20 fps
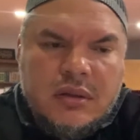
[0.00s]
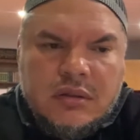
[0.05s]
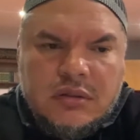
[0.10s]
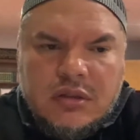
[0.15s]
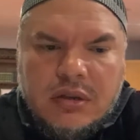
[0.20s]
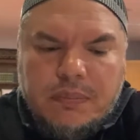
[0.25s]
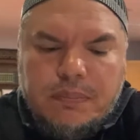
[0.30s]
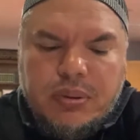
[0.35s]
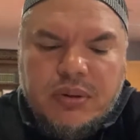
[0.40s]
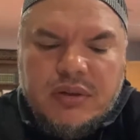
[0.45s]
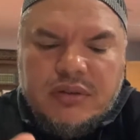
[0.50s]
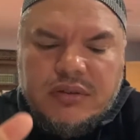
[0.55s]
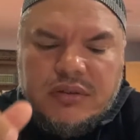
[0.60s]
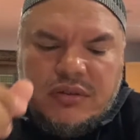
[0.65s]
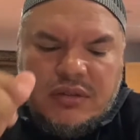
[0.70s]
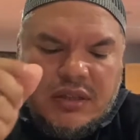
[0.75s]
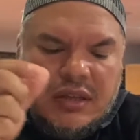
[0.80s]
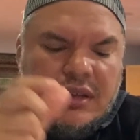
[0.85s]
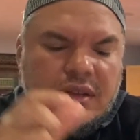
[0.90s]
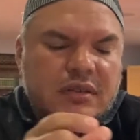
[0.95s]
to
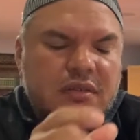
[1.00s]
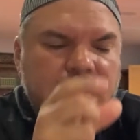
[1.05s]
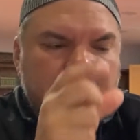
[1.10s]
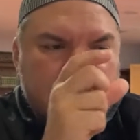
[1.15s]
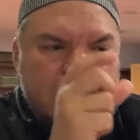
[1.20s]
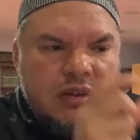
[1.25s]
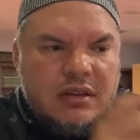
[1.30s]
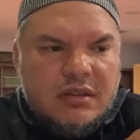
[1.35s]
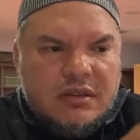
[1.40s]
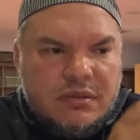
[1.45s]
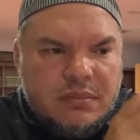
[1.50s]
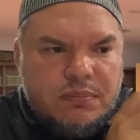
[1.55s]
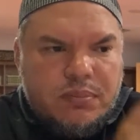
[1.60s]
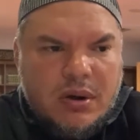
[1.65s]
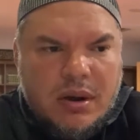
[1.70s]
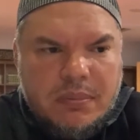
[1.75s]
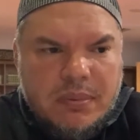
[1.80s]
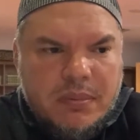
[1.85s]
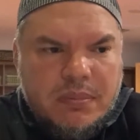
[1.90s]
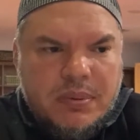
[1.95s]
put things in its
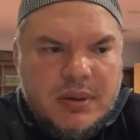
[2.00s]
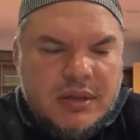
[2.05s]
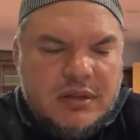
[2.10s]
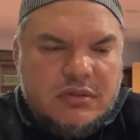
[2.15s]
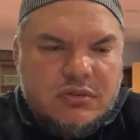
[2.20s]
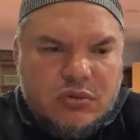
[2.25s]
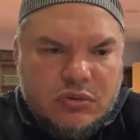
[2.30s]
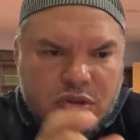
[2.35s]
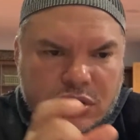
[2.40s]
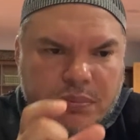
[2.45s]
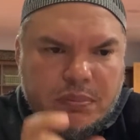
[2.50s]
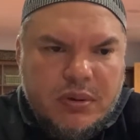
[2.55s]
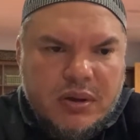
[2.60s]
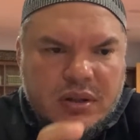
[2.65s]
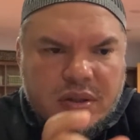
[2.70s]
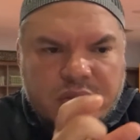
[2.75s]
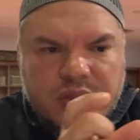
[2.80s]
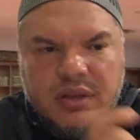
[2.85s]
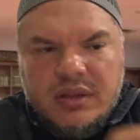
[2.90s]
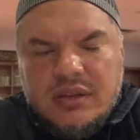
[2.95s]
proper place, or to put
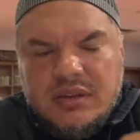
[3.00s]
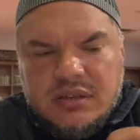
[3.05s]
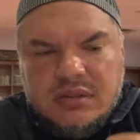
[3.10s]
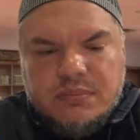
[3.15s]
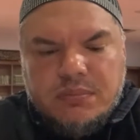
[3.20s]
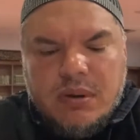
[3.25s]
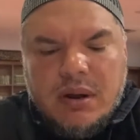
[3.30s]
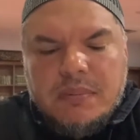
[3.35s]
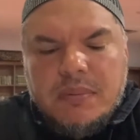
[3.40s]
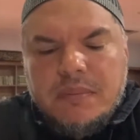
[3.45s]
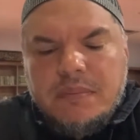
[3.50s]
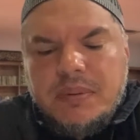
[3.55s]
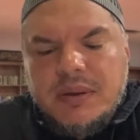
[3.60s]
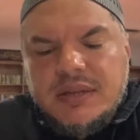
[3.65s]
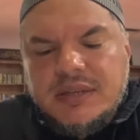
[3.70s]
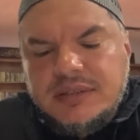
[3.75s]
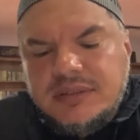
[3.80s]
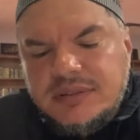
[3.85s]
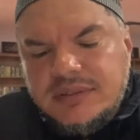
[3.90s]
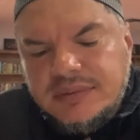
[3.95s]
a thing in its proper
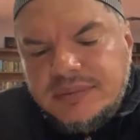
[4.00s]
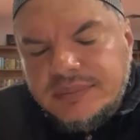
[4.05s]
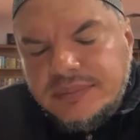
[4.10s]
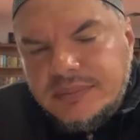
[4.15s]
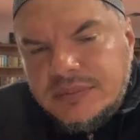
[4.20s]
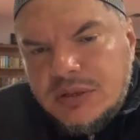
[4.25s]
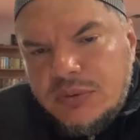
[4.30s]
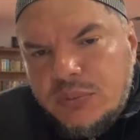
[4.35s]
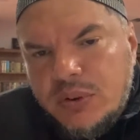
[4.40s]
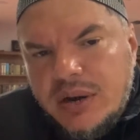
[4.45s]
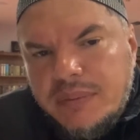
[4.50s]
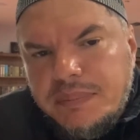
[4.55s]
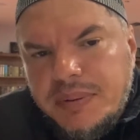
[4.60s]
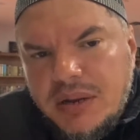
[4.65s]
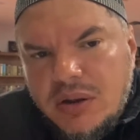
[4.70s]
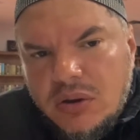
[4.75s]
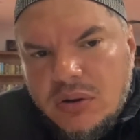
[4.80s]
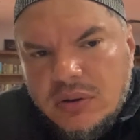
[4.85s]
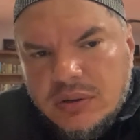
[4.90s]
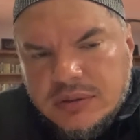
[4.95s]
place where it
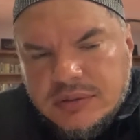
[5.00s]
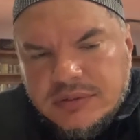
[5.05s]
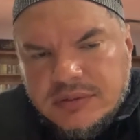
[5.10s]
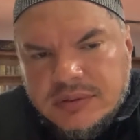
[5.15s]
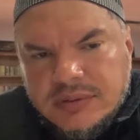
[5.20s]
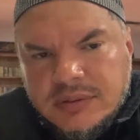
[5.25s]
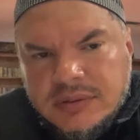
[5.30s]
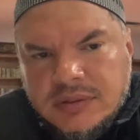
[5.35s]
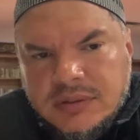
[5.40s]
belongs.